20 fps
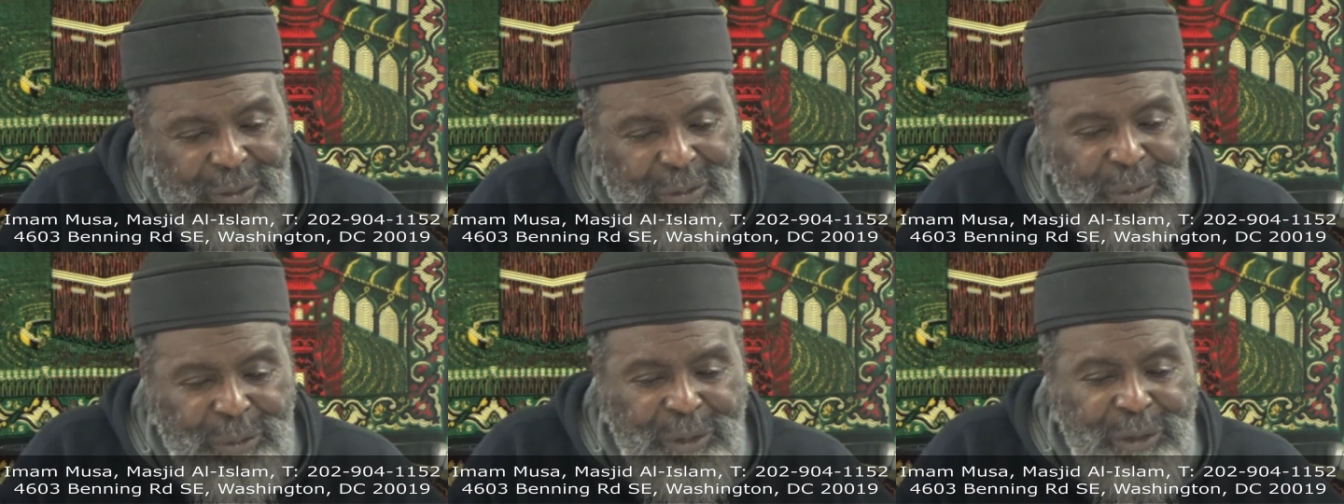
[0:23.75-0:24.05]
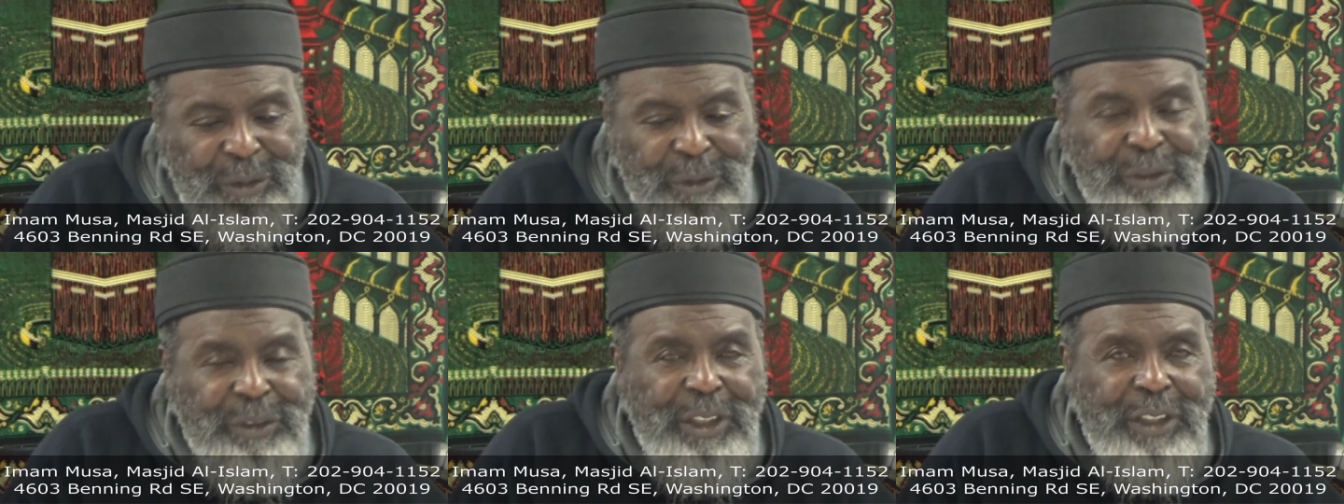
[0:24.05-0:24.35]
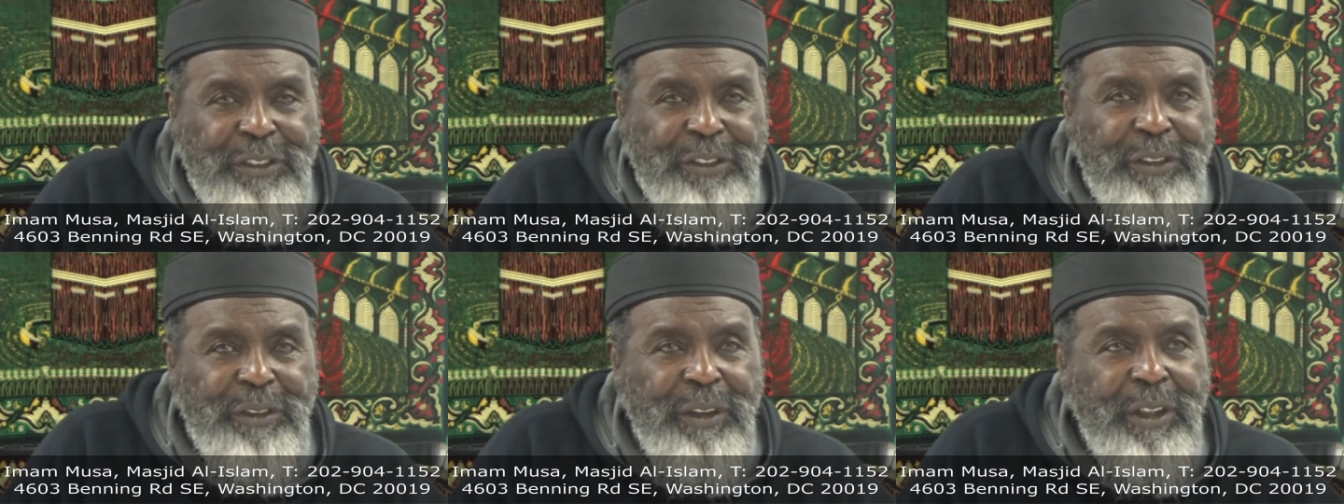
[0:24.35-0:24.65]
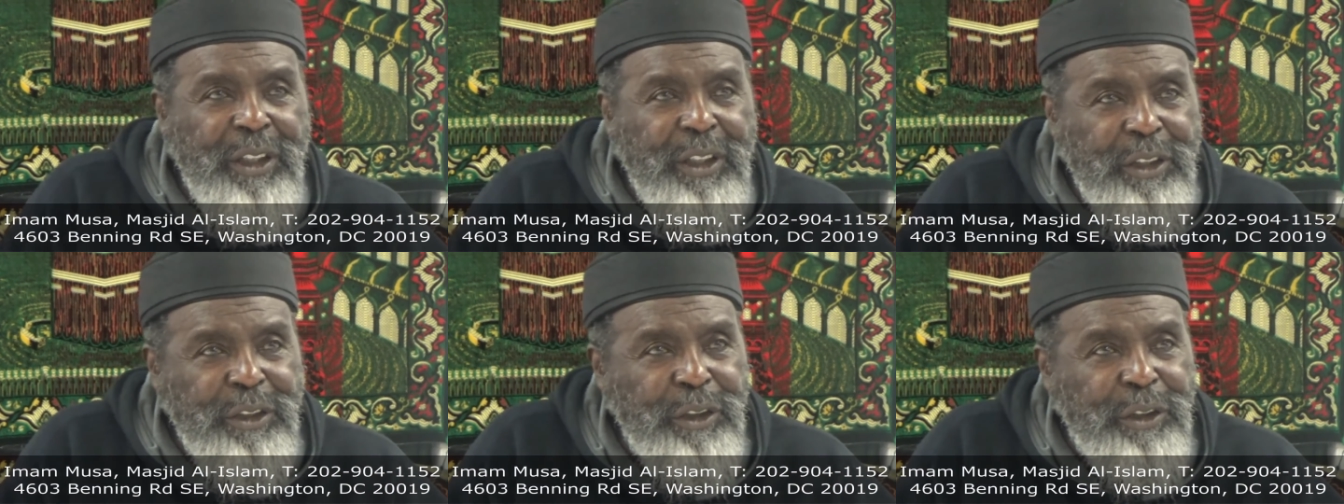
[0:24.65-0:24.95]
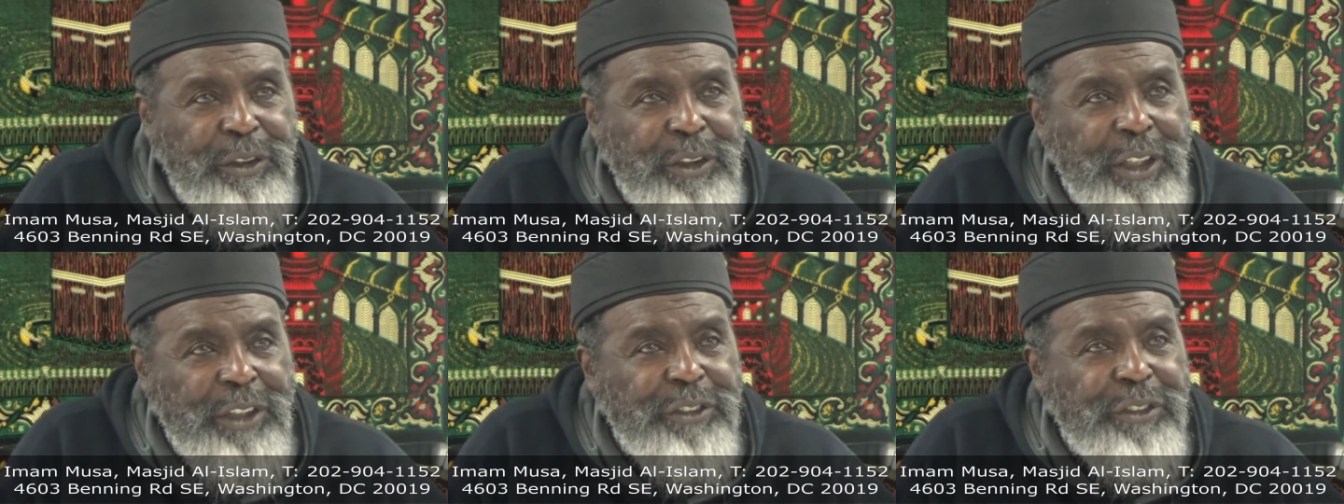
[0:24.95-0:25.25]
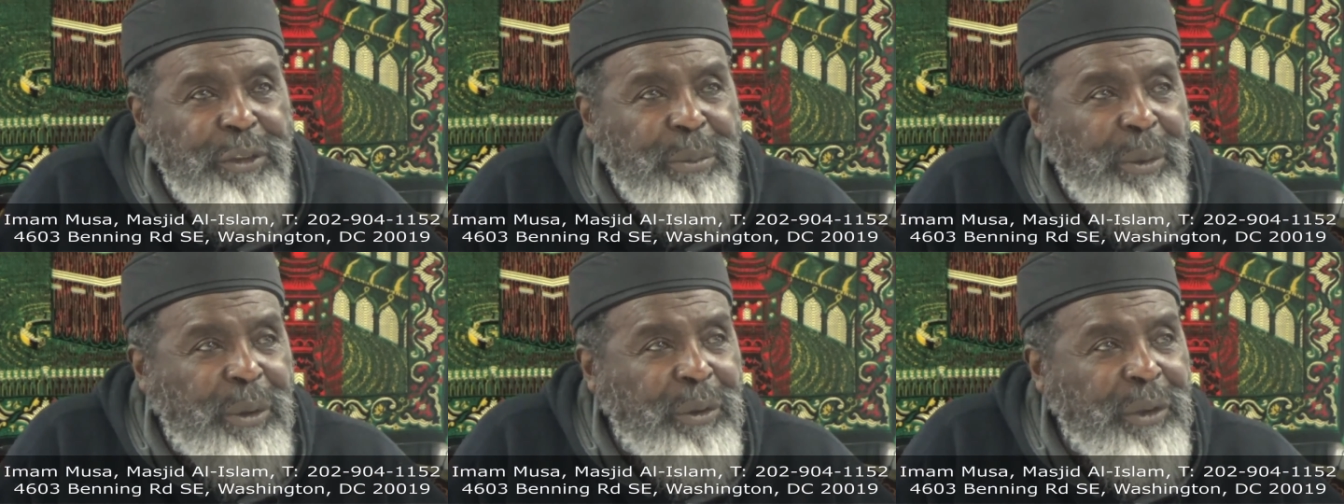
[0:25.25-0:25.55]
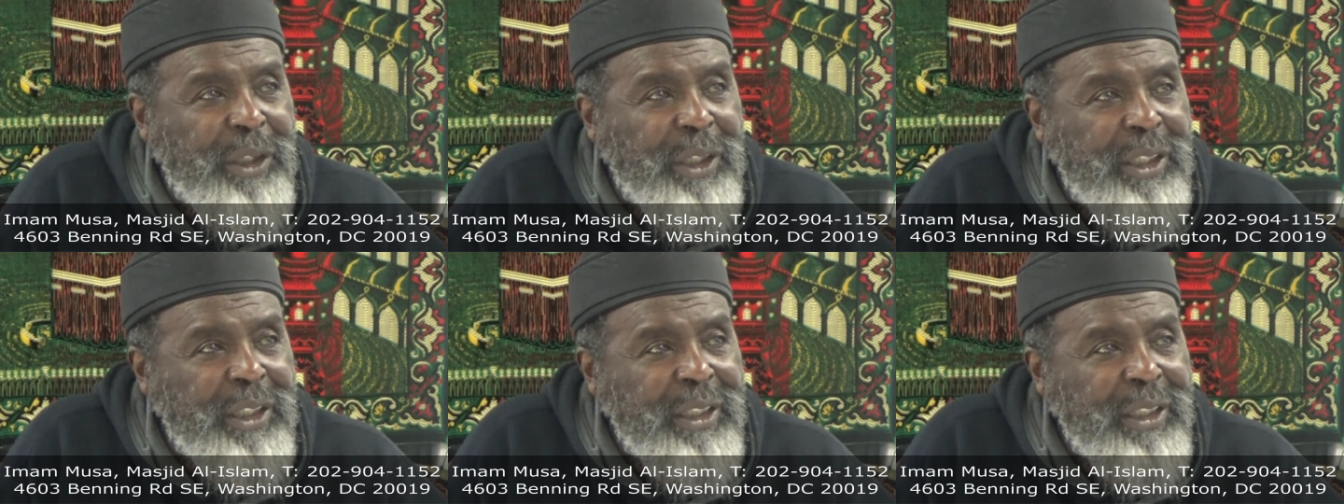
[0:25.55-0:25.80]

when you test your testimony.